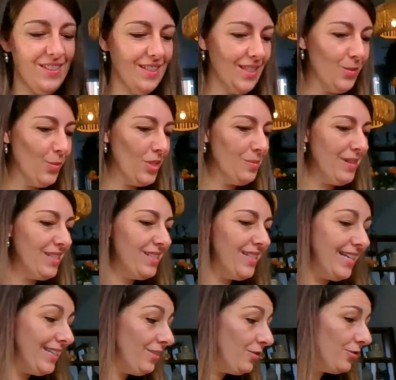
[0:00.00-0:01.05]
That was my
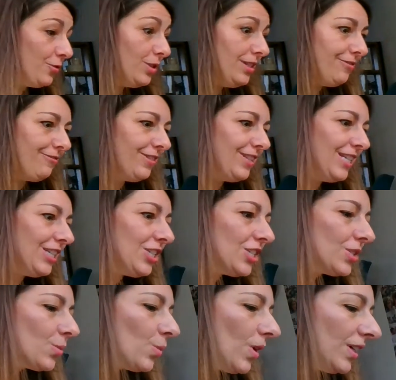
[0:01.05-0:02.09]
second fully
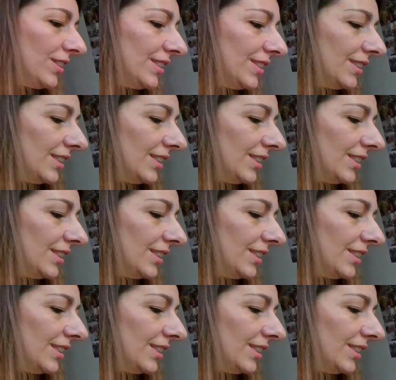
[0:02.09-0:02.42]
finished one.